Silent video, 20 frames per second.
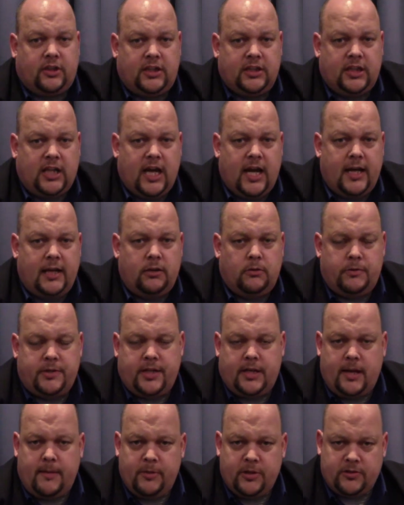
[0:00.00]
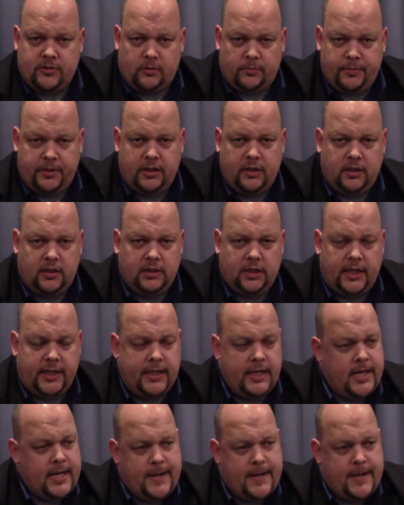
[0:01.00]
online or with an MSRP online,